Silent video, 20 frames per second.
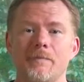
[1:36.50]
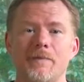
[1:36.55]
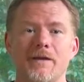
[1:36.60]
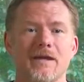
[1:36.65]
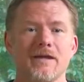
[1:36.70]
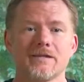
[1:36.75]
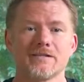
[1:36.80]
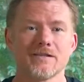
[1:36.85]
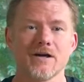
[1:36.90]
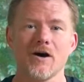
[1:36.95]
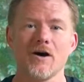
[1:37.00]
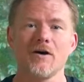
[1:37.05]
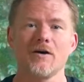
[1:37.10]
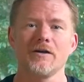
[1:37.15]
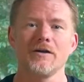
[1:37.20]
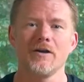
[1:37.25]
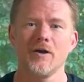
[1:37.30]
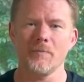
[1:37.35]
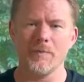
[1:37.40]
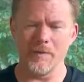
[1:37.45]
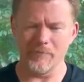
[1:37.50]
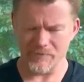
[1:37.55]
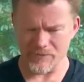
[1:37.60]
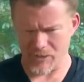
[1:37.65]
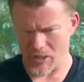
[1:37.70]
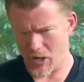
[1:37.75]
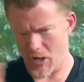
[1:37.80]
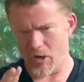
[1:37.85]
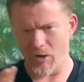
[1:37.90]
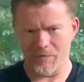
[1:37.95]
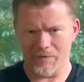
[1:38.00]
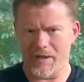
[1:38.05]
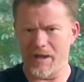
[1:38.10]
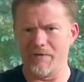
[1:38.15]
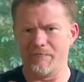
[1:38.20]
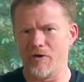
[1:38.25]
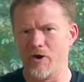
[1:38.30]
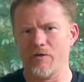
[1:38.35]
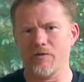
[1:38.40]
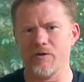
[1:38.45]
Because all, you know, people say, oh, they
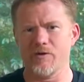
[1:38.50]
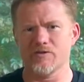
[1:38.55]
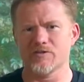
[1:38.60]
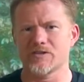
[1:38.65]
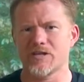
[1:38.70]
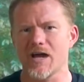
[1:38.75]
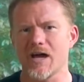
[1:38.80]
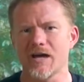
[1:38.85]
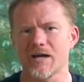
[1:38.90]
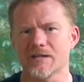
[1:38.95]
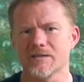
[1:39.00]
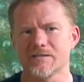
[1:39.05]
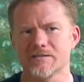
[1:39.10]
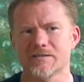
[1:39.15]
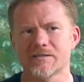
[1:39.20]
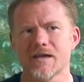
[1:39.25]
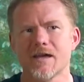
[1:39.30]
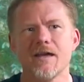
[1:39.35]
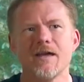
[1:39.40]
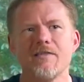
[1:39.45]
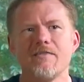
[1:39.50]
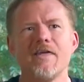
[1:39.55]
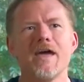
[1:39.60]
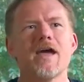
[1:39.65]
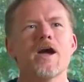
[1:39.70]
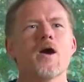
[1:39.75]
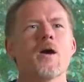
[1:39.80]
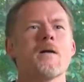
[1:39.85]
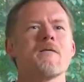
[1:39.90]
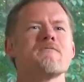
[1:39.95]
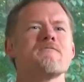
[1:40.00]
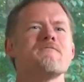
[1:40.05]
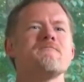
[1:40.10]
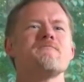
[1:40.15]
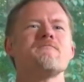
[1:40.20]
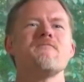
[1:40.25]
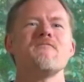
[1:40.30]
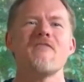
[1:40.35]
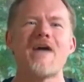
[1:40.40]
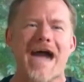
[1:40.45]
have all those guns. They are
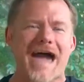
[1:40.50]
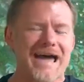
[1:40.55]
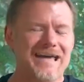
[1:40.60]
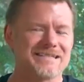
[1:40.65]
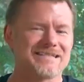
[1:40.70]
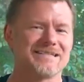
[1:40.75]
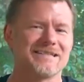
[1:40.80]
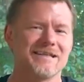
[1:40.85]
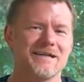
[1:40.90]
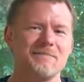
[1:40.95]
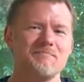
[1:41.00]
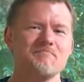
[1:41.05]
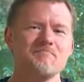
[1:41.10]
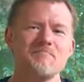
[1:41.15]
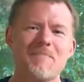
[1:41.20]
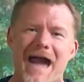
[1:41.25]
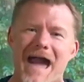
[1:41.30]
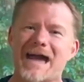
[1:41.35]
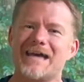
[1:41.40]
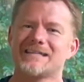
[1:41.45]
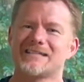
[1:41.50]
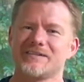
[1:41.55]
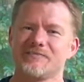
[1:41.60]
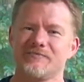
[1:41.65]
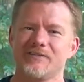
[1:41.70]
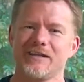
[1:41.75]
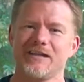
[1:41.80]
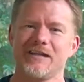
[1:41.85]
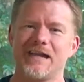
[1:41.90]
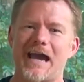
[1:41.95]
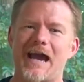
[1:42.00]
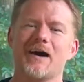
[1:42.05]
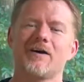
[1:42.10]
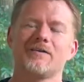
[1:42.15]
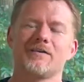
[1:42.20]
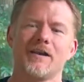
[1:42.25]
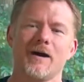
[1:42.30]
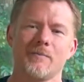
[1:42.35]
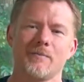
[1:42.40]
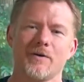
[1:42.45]
vastly, massively
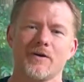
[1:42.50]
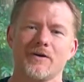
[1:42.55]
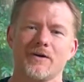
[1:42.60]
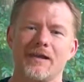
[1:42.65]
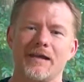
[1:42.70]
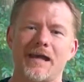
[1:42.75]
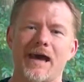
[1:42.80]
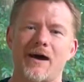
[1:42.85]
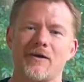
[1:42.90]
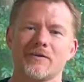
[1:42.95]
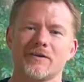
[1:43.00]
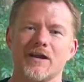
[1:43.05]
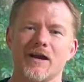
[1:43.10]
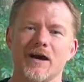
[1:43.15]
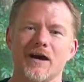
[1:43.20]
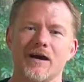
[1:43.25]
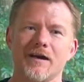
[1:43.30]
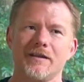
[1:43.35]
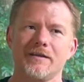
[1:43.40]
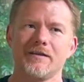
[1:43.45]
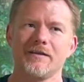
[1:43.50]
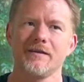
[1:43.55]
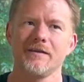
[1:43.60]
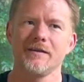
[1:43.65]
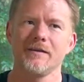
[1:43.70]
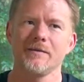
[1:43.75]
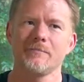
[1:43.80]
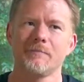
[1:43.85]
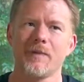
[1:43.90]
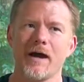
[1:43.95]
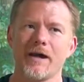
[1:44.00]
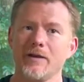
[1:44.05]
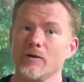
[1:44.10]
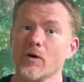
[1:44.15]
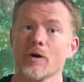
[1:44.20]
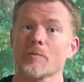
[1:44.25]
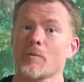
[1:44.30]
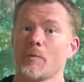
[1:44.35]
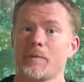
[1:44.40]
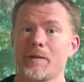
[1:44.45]
outnumbered and outgunned by
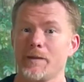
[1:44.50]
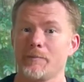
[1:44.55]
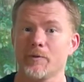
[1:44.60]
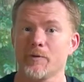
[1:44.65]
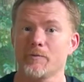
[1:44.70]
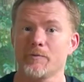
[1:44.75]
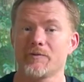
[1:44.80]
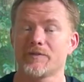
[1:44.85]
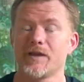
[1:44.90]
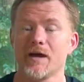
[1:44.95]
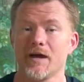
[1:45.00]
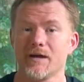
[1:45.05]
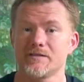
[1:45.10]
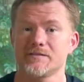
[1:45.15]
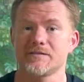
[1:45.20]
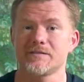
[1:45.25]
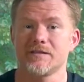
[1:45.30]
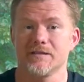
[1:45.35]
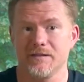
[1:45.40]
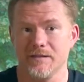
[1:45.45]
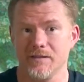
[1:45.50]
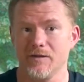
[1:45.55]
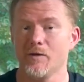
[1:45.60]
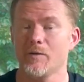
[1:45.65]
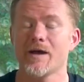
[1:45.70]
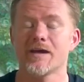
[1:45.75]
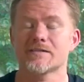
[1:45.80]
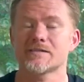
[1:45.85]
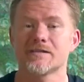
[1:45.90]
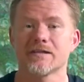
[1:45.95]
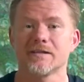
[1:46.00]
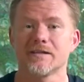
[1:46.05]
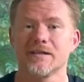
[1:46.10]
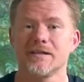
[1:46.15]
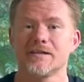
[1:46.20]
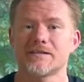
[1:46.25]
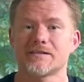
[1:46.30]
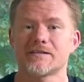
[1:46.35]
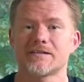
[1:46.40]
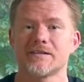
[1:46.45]
normal people with guns, in the U.S. at
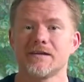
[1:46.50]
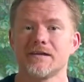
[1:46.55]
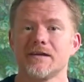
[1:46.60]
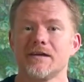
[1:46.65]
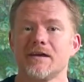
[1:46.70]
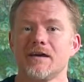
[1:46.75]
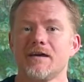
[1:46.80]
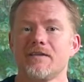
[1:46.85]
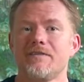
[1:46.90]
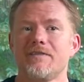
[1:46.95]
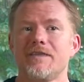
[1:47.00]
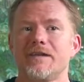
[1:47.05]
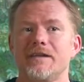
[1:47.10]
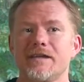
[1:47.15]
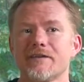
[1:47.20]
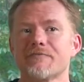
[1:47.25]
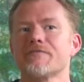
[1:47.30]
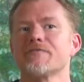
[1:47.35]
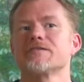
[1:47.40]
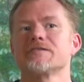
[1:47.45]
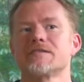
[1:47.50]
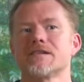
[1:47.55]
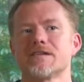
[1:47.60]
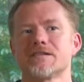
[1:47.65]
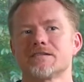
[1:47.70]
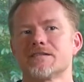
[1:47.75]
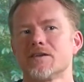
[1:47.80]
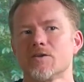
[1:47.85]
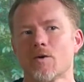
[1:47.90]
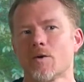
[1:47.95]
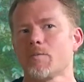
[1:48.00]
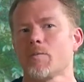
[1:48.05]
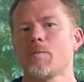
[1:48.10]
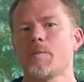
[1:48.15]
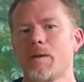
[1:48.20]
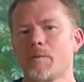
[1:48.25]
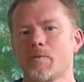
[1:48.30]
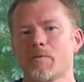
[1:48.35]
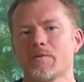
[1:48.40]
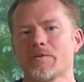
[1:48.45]
least. The difference is the normal
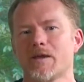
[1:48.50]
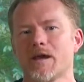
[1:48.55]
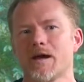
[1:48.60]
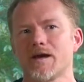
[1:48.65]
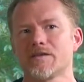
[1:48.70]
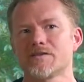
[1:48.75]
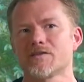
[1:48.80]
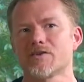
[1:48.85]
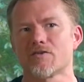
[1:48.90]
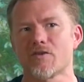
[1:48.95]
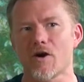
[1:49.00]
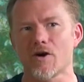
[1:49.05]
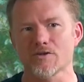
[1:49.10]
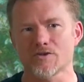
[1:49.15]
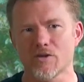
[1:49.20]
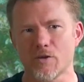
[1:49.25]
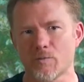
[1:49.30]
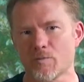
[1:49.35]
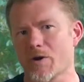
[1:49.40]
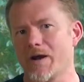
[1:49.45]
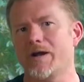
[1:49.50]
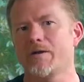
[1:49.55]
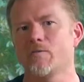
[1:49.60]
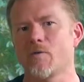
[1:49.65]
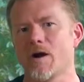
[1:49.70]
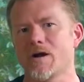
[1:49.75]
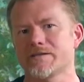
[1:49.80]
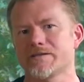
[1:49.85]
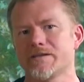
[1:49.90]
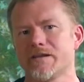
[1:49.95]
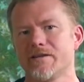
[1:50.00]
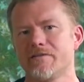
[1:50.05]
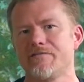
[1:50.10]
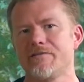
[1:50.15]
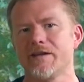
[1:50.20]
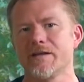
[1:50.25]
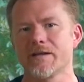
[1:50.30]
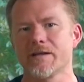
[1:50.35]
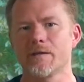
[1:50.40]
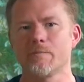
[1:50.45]
people with guns are also brainwashed into
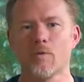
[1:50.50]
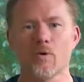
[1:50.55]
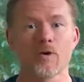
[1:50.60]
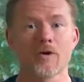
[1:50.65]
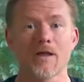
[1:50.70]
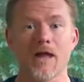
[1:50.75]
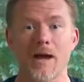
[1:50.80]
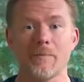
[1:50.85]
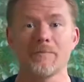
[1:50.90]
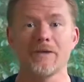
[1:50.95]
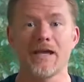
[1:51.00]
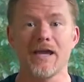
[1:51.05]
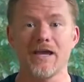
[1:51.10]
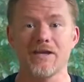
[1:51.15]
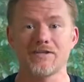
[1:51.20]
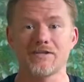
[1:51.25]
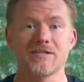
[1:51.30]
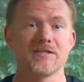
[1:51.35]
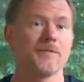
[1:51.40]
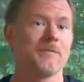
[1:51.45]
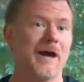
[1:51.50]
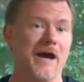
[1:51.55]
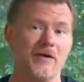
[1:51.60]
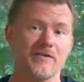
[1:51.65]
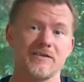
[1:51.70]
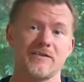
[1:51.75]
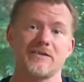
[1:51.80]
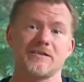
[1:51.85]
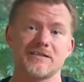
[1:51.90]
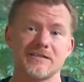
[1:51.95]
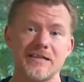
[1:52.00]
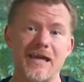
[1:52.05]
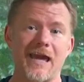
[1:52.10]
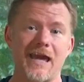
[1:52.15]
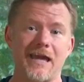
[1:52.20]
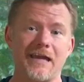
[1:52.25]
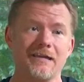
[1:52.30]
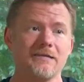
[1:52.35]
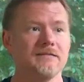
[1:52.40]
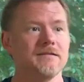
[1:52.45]
feeling a moral obligation to bow to the
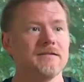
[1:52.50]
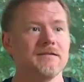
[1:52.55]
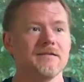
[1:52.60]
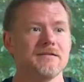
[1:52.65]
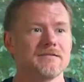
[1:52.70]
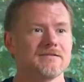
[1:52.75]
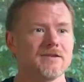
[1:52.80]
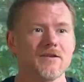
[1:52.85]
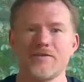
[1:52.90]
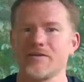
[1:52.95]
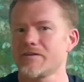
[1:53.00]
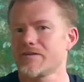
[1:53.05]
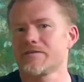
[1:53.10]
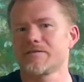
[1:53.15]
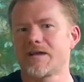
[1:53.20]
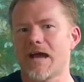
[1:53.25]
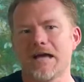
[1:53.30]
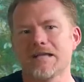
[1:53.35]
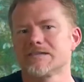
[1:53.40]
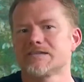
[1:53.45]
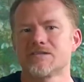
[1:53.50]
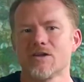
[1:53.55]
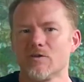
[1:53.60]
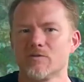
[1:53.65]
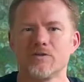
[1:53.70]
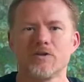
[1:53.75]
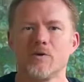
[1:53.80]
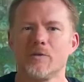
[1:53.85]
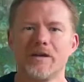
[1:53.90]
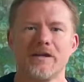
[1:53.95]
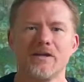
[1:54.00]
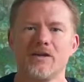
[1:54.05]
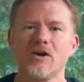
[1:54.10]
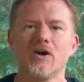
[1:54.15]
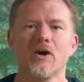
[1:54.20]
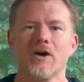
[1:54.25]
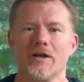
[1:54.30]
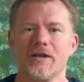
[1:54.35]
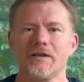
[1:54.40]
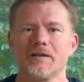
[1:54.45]
state, so their guns don't do any
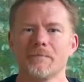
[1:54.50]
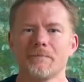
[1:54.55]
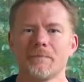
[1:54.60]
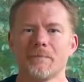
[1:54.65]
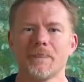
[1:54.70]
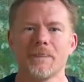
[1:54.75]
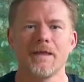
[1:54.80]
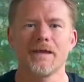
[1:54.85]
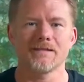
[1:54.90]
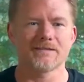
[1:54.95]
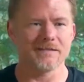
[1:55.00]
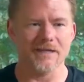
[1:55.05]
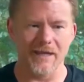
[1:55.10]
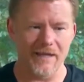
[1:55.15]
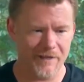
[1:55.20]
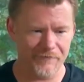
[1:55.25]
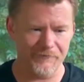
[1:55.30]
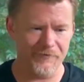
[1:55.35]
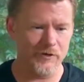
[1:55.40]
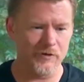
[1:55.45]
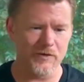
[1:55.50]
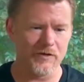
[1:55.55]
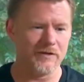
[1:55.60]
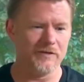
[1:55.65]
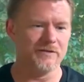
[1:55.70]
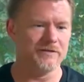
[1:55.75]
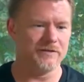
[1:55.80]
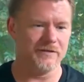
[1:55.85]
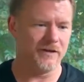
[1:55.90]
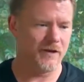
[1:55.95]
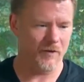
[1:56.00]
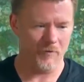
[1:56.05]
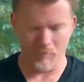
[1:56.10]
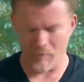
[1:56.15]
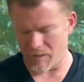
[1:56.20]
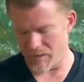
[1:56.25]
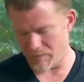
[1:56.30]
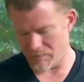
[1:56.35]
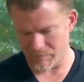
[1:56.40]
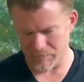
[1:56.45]
good. It's like if you could, you know,
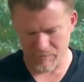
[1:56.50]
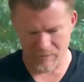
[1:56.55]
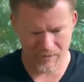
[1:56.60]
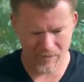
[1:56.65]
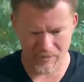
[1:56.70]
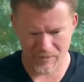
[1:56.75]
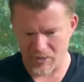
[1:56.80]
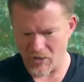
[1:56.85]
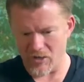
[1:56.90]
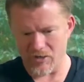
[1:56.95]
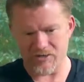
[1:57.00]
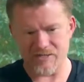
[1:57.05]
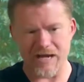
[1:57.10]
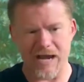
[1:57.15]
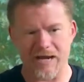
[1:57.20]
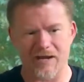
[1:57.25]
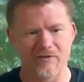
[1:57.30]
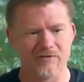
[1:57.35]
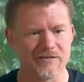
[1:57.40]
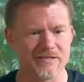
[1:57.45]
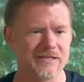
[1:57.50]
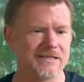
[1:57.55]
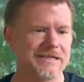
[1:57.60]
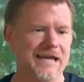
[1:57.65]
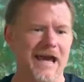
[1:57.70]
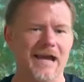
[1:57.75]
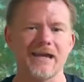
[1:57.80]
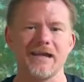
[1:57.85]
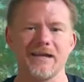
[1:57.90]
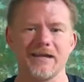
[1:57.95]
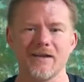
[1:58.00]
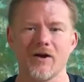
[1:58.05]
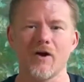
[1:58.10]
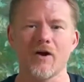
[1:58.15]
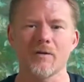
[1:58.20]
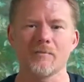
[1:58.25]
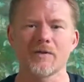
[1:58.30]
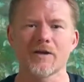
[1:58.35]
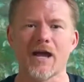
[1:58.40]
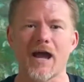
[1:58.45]
well, a carjacker is attacking an
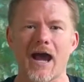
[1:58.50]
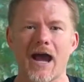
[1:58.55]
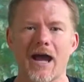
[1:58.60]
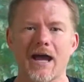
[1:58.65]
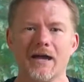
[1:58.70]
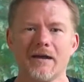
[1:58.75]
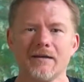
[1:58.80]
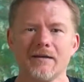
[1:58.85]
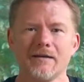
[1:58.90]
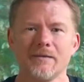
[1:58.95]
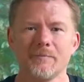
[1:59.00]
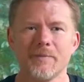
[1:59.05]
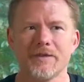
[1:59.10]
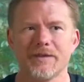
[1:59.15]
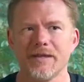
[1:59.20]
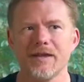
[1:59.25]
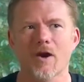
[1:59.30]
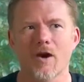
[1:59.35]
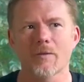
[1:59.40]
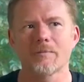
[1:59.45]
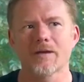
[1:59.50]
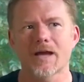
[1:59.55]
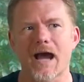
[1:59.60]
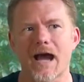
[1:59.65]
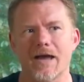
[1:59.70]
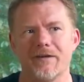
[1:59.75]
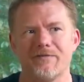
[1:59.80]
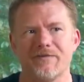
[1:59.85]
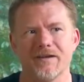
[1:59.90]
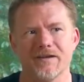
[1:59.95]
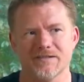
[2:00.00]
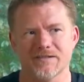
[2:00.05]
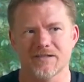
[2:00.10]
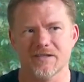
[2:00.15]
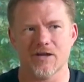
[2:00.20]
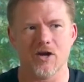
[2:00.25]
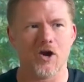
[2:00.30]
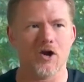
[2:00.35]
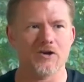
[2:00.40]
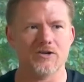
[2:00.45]
armed guy, but the armed guy thinks
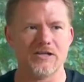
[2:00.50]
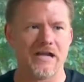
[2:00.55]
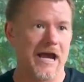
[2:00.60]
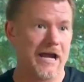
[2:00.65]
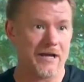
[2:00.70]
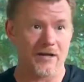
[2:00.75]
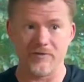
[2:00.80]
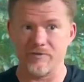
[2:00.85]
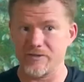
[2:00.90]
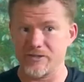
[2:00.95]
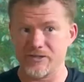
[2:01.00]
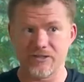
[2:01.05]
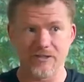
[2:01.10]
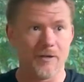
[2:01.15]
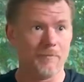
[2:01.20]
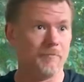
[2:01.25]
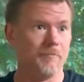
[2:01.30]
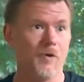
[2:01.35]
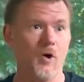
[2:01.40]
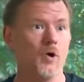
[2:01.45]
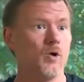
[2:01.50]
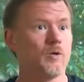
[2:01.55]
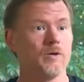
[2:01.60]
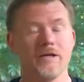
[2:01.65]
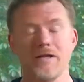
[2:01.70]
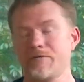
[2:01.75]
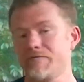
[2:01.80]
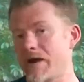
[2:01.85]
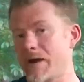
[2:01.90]
the carjacker is some holy